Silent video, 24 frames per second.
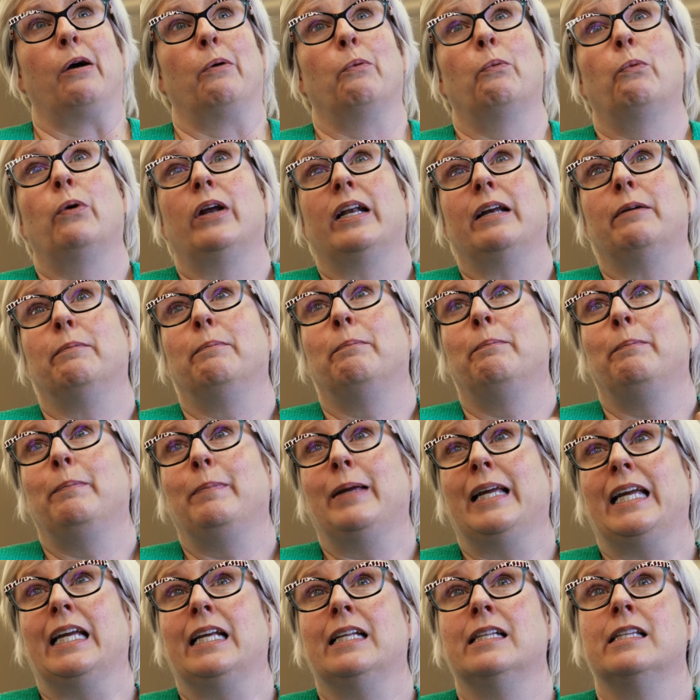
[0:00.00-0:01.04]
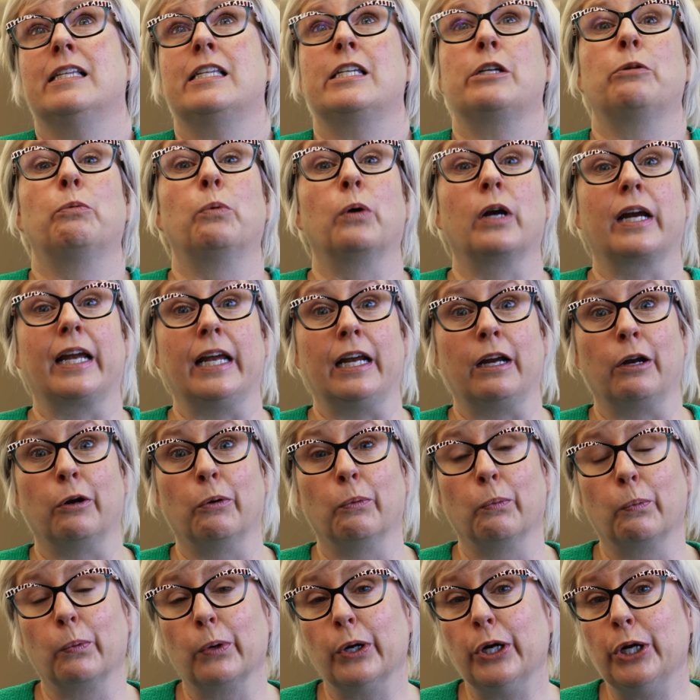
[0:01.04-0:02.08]
what it means to work in
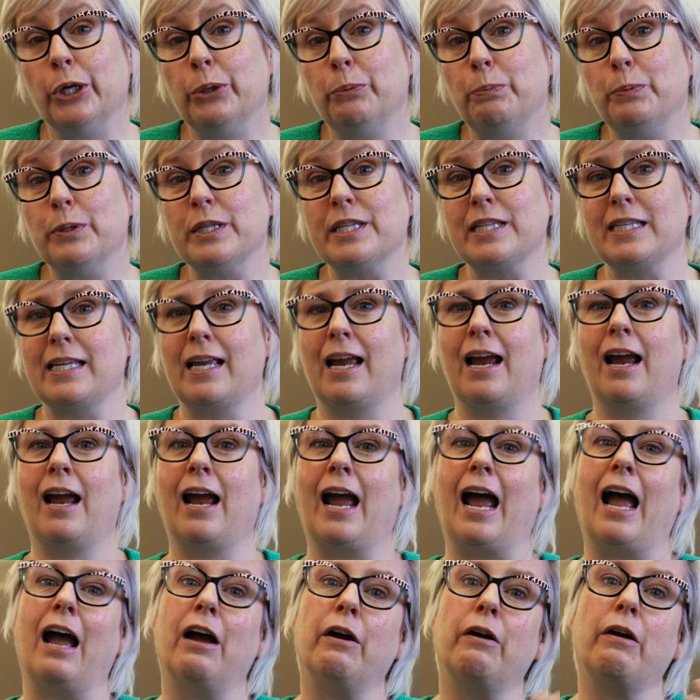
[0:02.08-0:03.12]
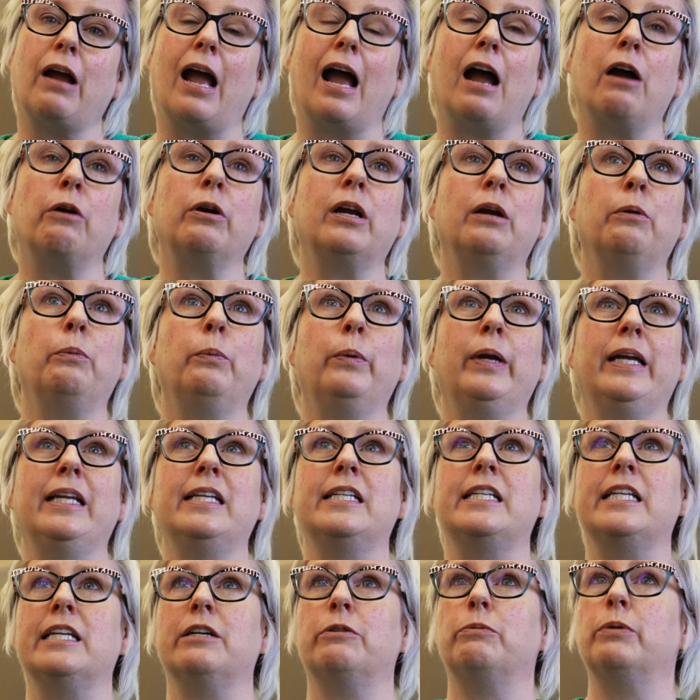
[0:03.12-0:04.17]
groups, how can we
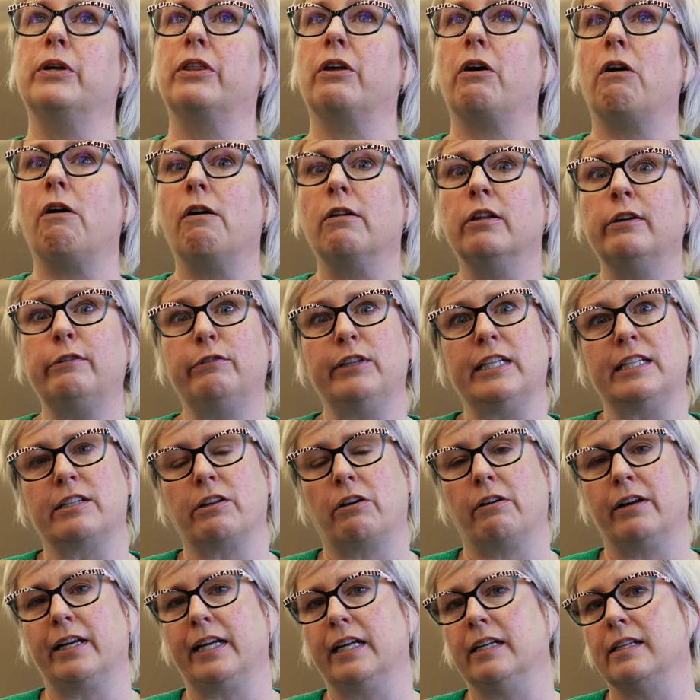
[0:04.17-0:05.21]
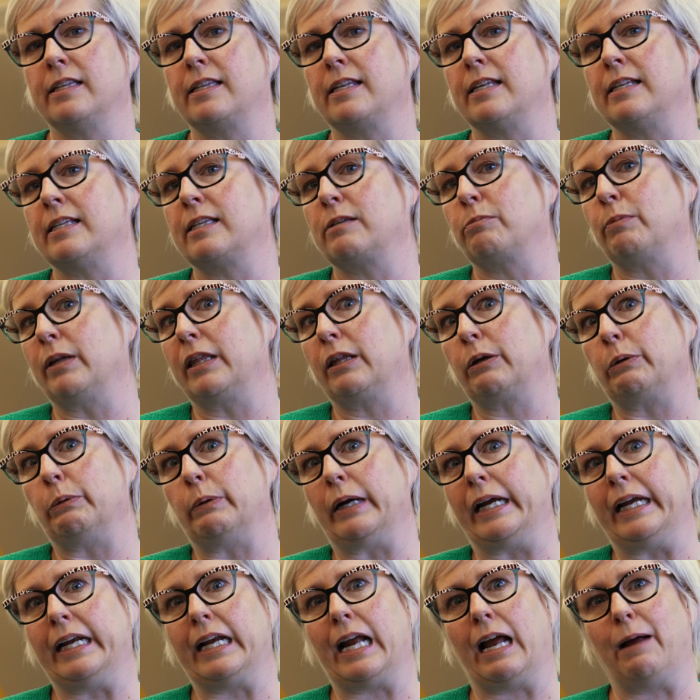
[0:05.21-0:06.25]
deal with all of these audiences with
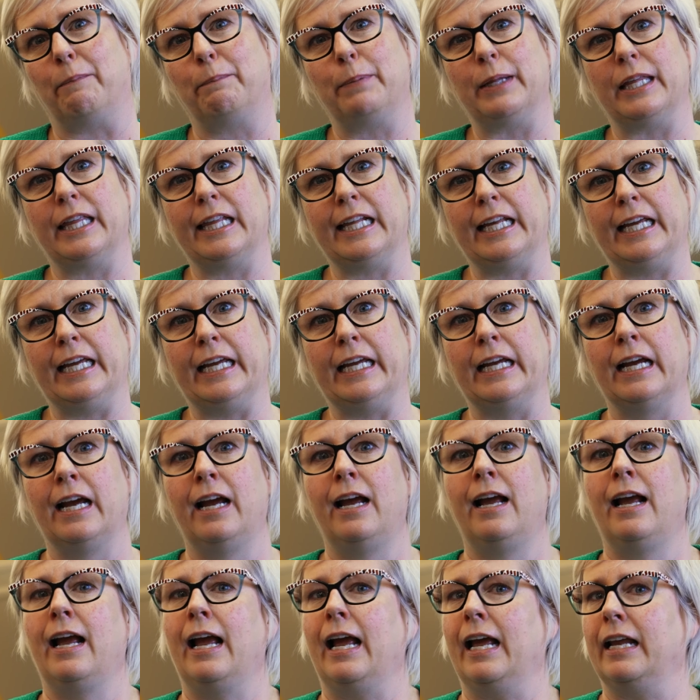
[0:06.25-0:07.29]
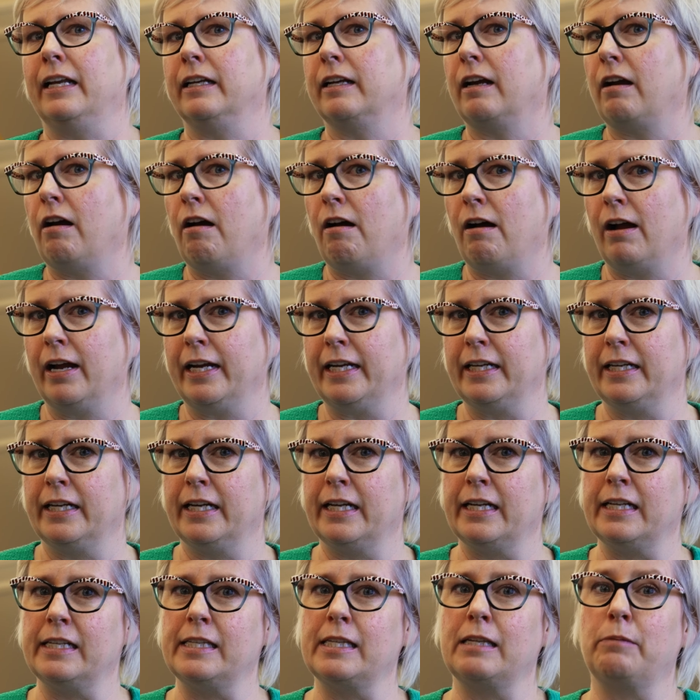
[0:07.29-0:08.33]
great empathy and
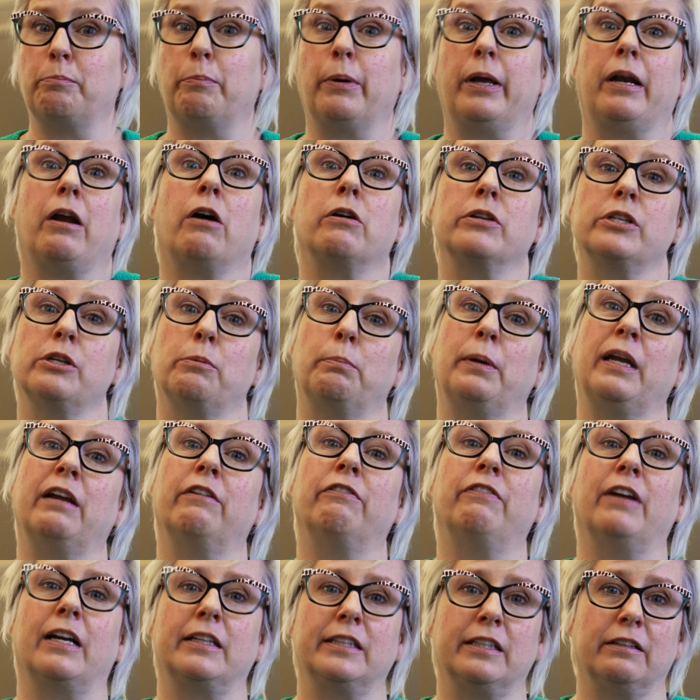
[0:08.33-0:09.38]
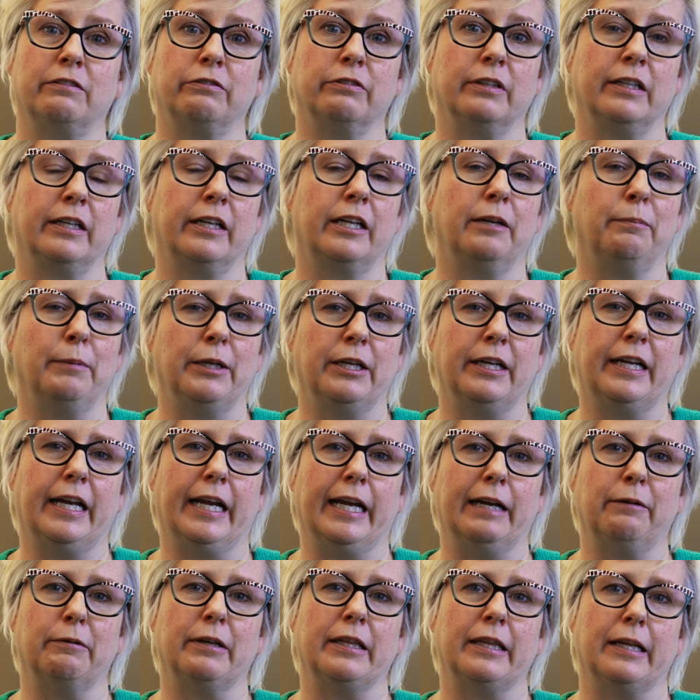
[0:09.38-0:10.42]
kindness, but also be effective when
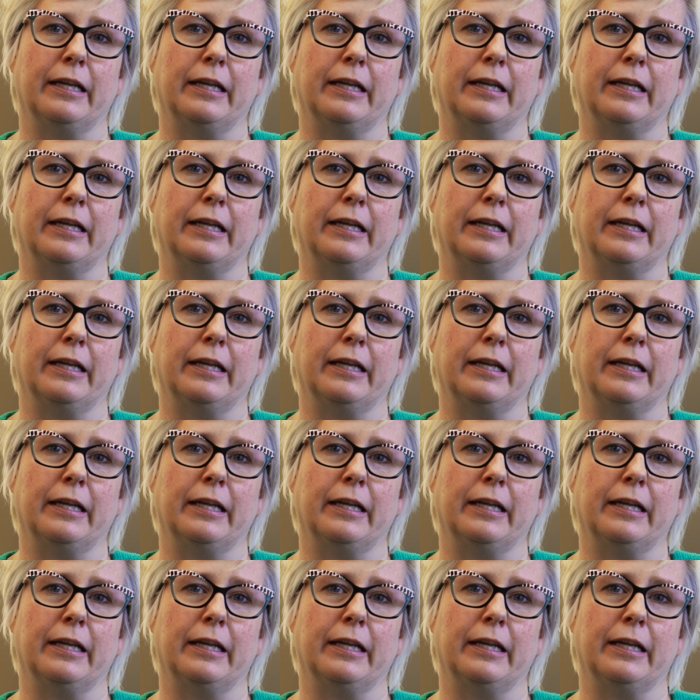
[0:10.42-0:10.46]
communicating with